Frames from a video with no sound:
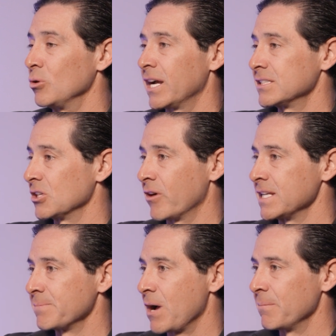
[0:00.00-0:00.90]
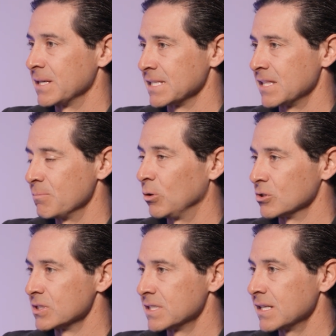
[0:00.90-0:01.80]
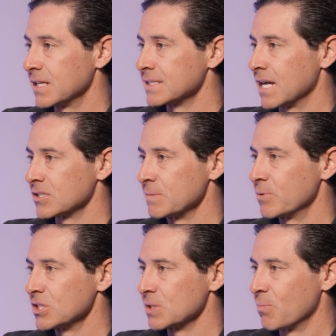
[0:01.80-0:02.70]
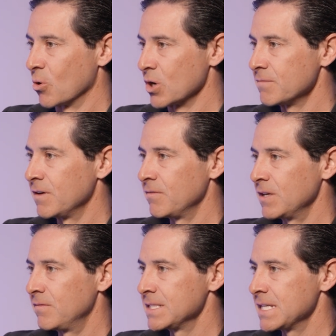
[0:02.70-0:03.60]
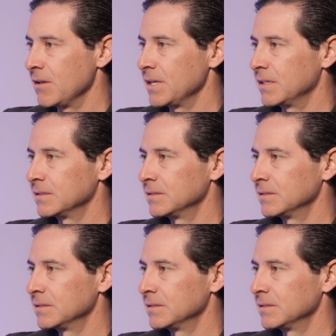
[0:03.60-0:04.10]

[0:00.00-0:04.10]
Bootleg's a great spot because I think Boulder City is actually pretty supportive of the events out there.